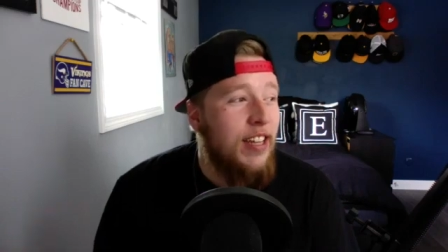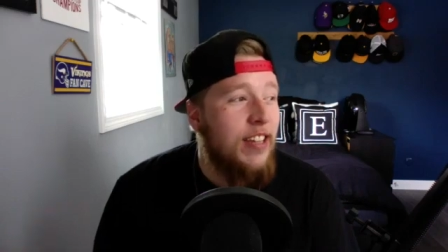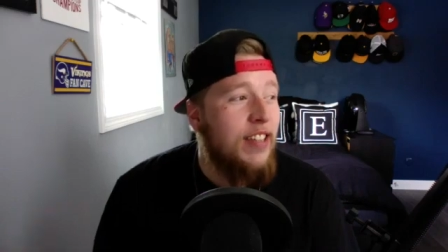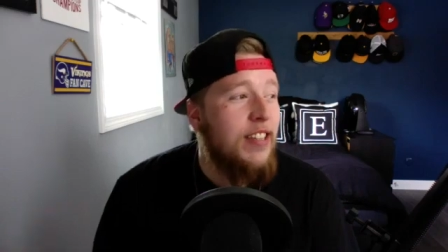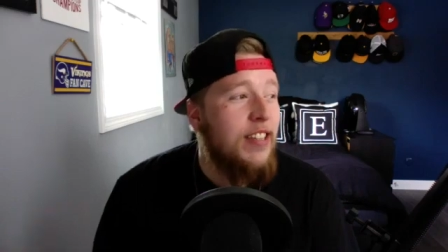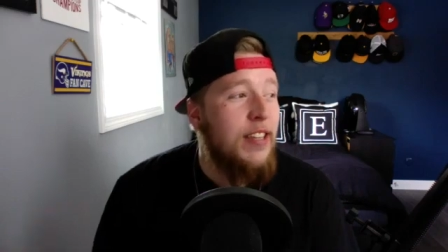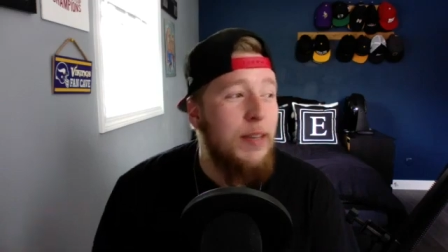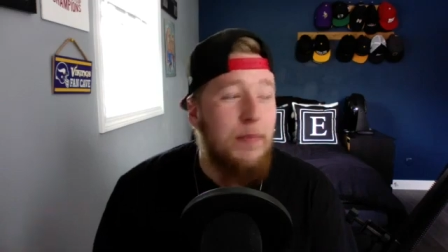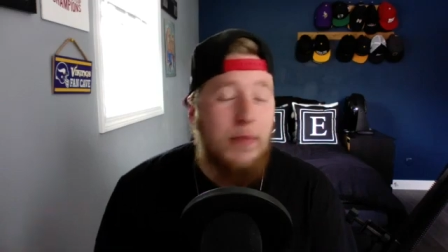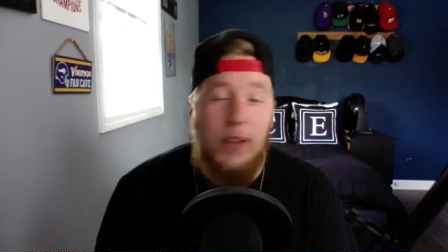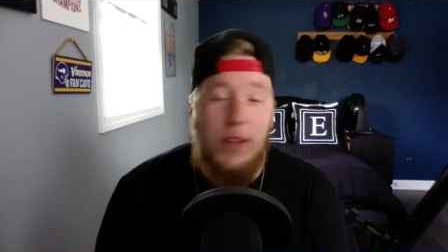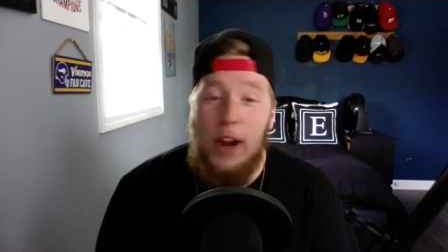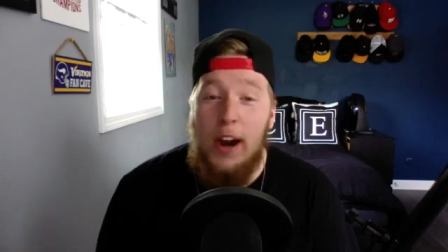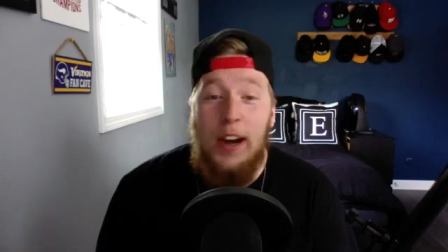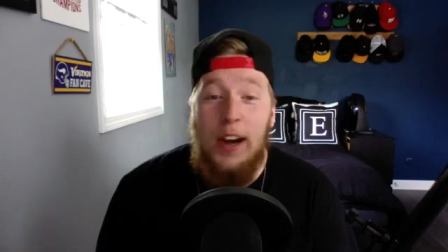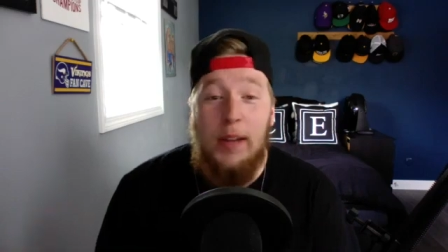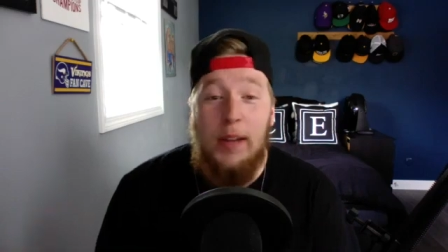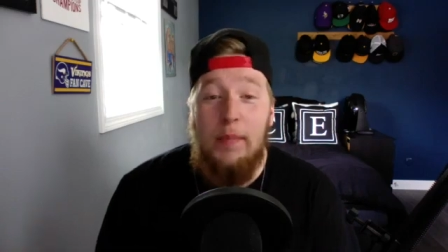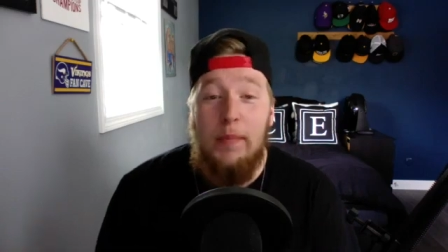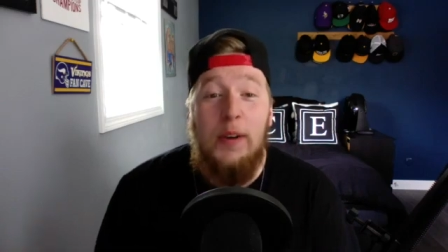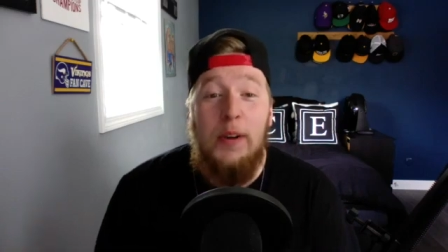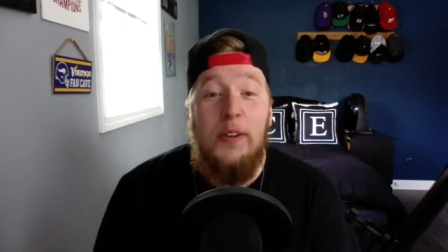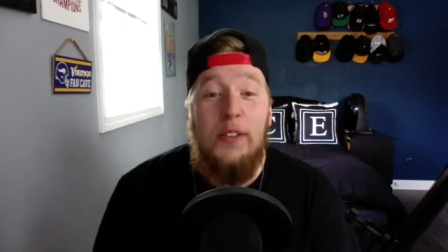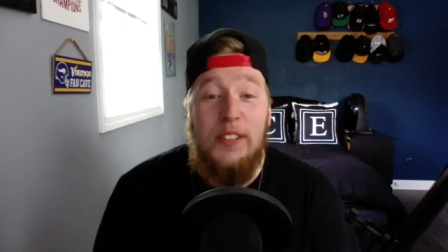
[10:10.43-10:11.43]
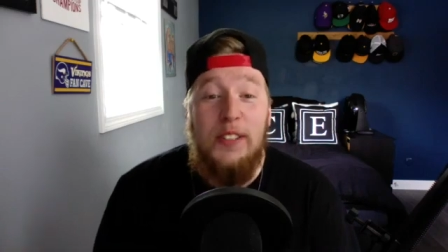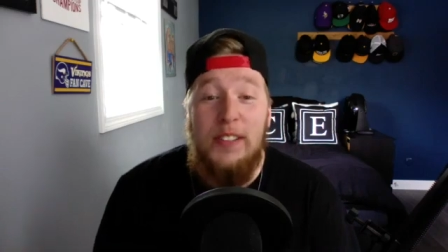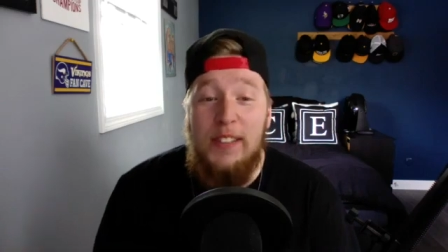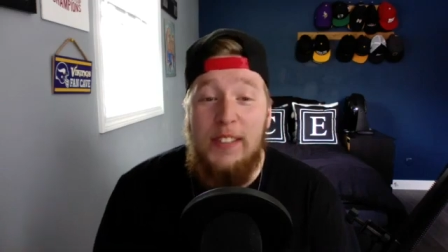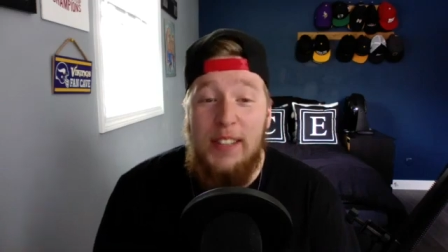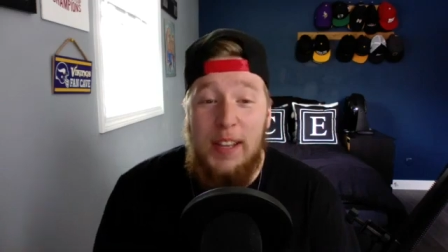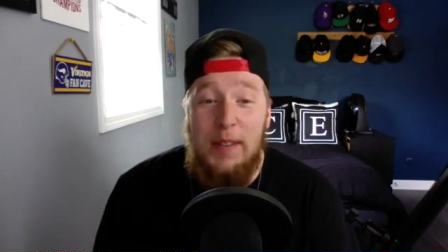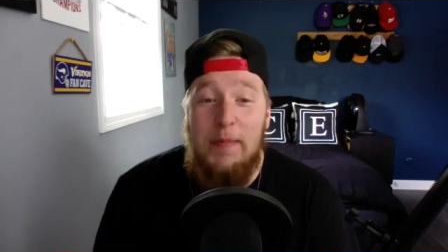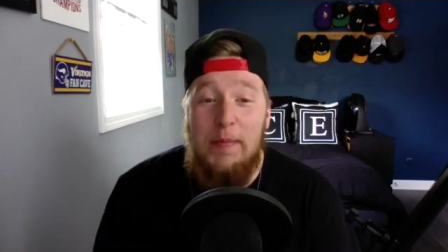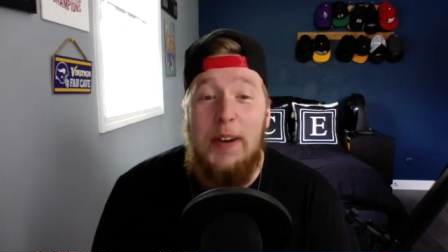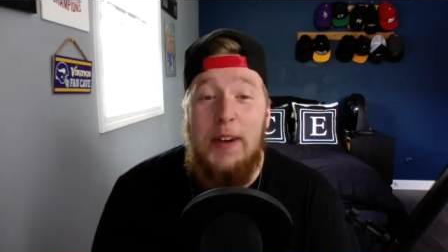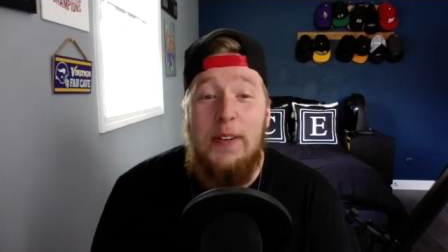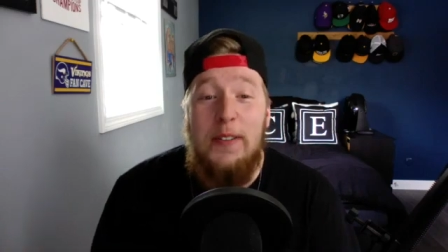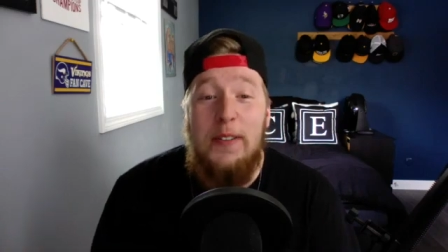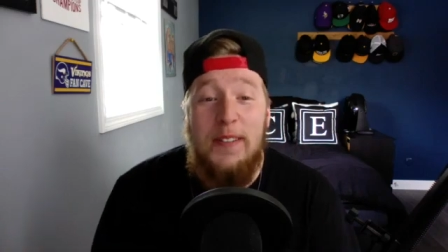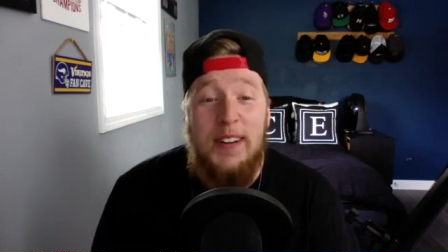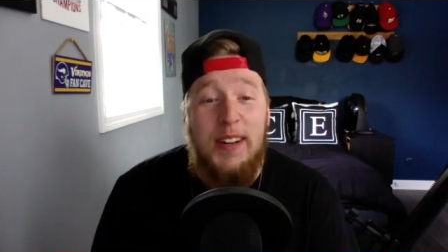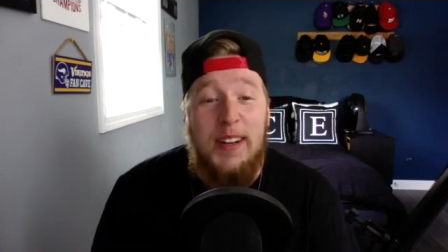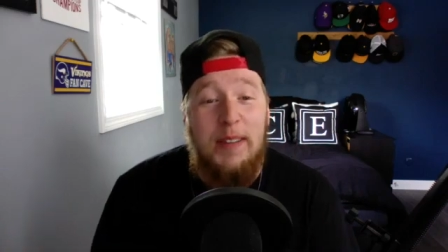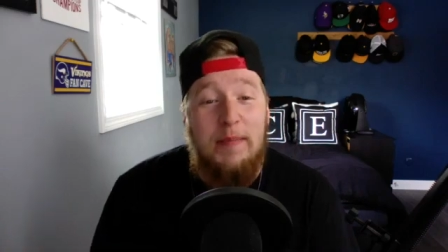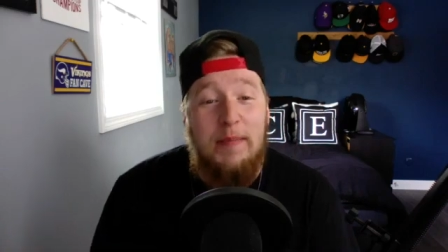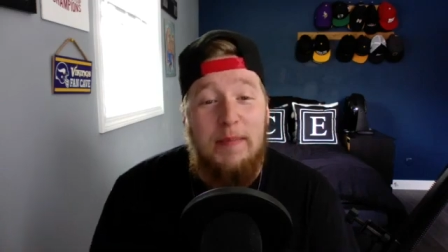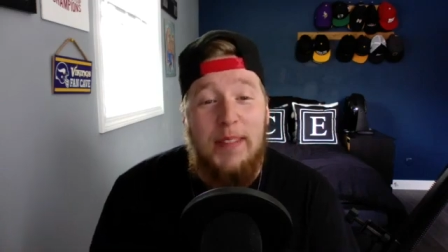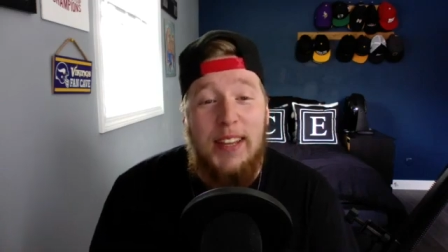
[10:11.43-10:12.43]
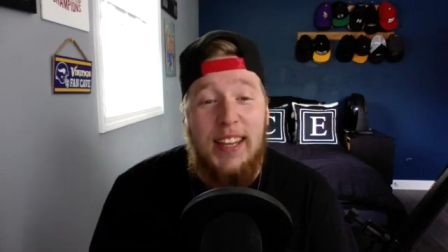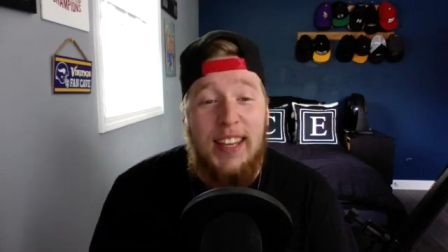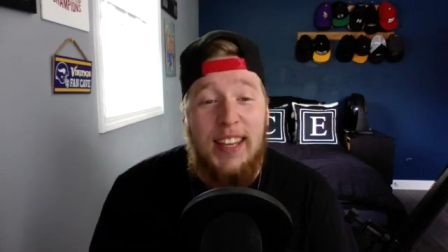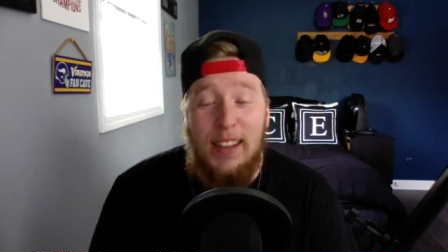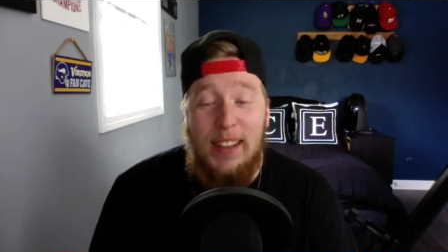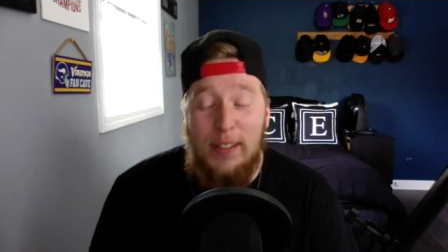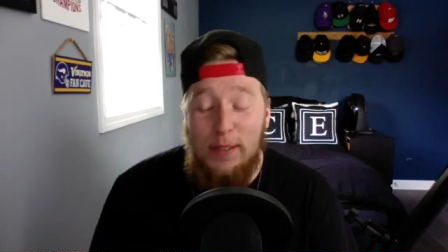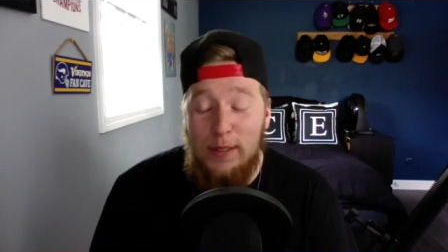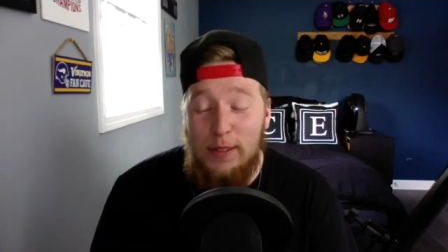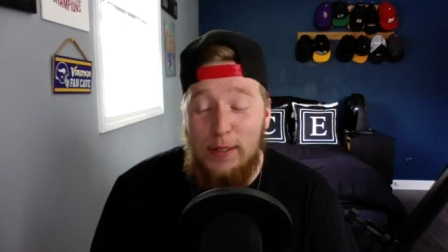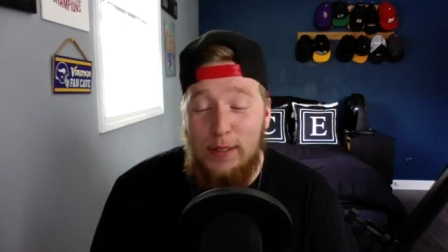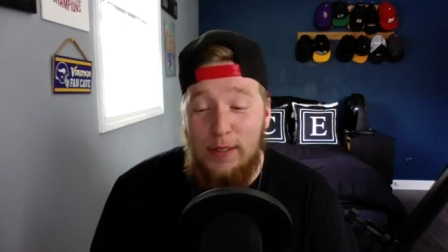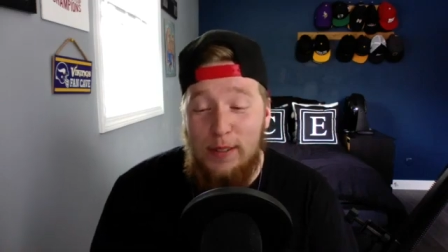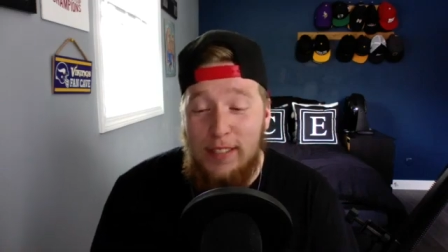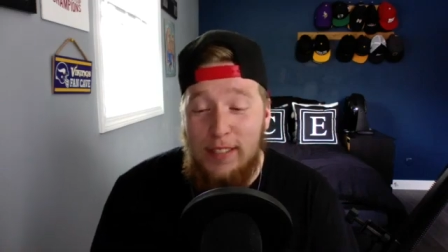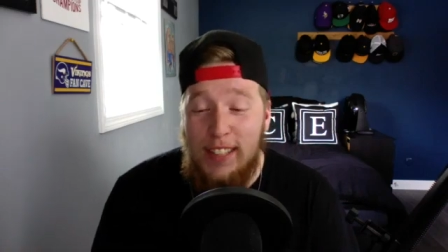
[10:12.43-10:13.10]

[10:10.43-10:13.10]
deep dark emotions come out and I'm like, ooh,